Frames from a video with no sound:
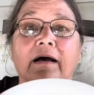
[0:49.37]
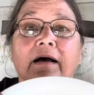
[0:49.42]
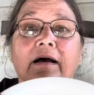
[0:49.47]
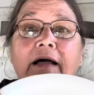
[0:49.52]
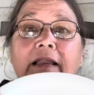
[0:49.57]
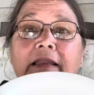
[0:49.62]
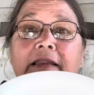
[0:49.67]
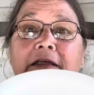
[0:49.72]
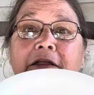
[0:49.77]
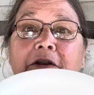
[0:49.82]

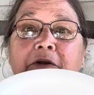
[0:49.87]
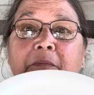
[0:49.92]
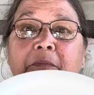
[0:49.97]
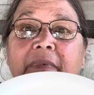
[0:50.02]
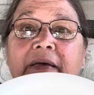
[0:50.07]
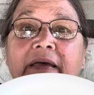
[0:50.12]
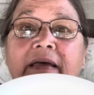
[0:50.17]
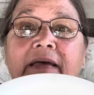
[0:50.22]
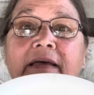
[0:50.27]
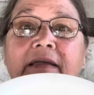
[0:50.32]
a little
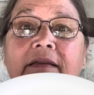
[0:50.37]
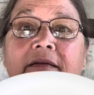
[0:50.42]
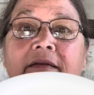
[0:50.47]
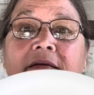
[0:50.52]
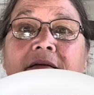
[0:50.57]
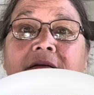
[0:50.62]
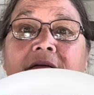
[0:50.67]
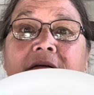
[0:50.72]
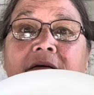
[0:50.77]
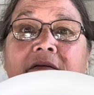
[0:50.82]
bit
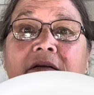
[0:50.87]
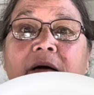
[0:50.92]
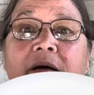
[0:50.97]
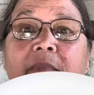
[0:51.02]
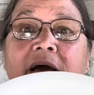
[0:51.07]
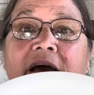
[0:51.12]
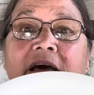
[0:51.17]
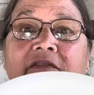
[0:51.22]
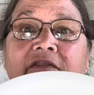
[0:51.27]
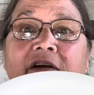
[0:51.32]
come
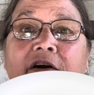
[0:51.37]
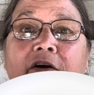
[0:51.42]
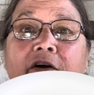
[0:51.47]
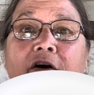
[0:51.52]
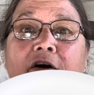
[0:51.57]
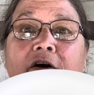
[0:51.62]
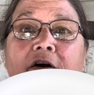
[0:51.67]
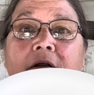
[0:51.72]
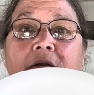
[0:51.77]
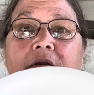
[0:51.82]
out of our
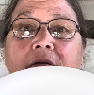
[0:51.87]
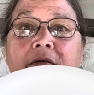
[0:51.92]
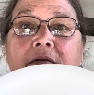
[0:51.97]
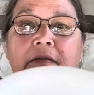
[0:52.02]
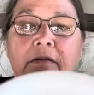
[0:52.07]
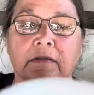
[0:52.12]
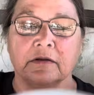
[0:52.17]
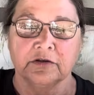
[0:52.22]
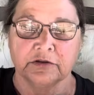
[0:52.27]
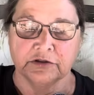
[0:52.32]
garden,
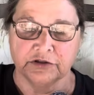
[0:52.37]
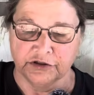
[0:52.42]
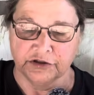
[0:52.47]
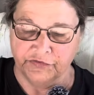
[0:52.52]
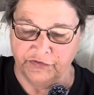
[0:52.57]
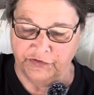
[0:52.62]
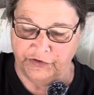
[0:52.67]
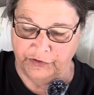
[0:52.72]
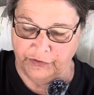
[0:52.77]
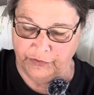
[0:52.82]
just a
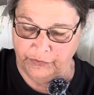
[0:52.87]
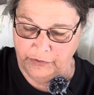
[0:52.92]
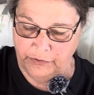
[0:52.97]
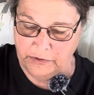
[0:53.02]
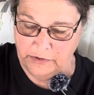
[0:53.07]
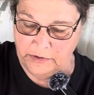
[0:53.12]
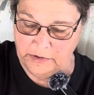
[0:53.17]
few.